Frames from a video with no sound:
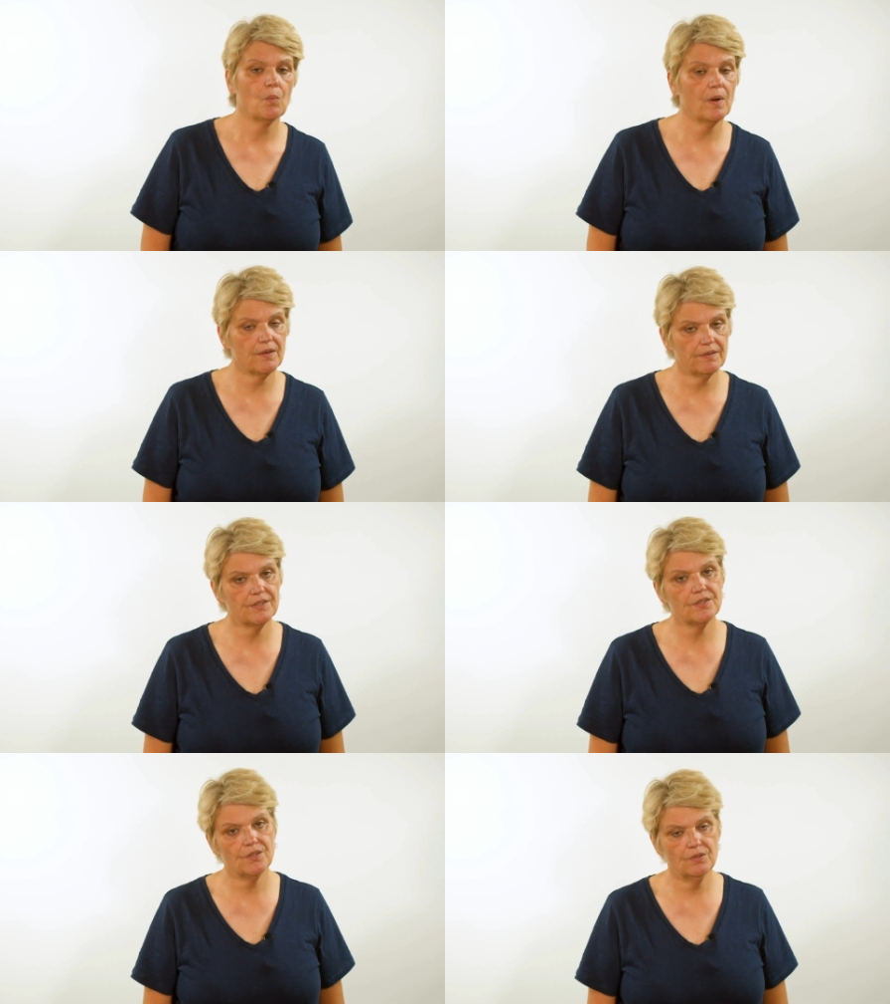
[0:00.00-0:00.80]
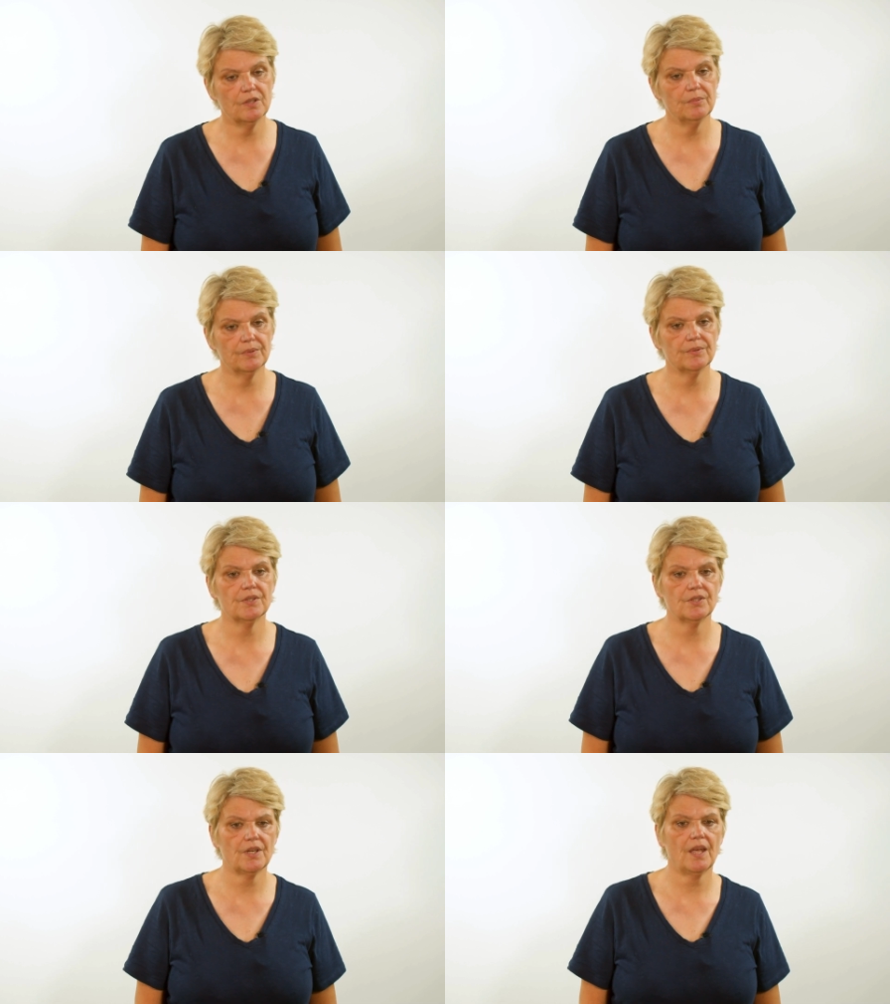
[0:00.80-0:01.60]
whether it's suitable
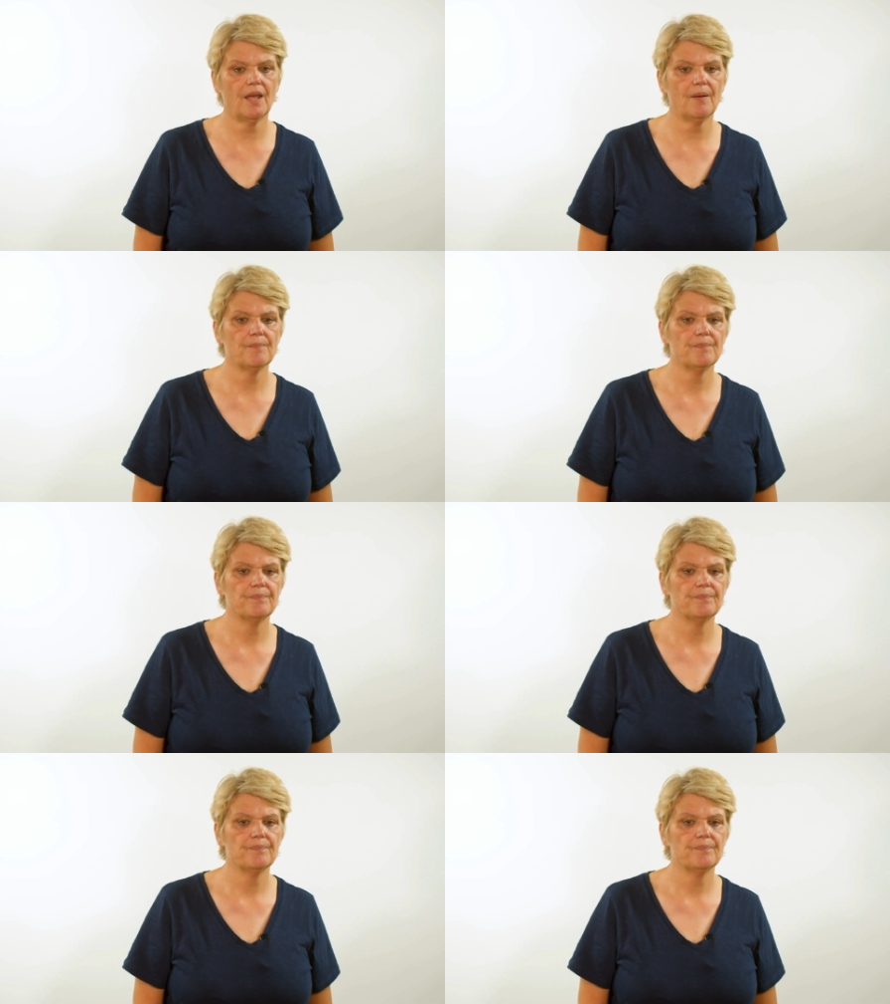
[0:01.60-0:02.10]
to share.